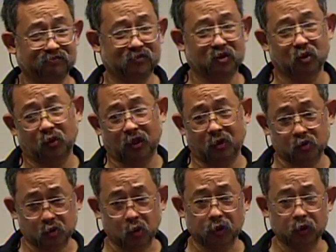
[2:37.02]
So when I
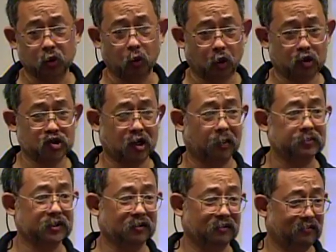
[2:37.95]
was going to
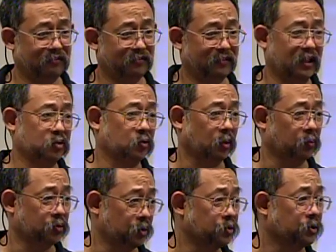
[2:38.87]
workshops, that's what I
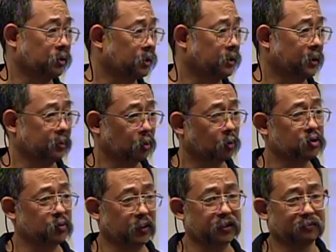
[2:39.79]
was using to take
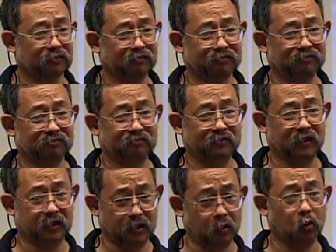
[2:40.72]
notes with.
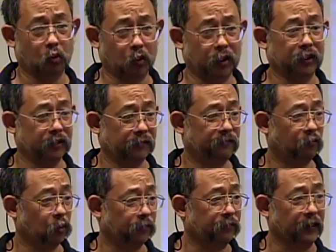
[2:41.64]
And they were running
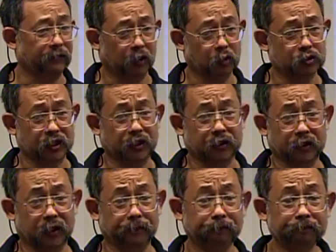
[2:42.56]
4 to 5 hours at a
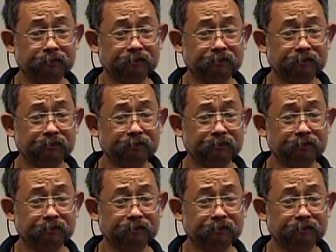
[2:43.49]
time.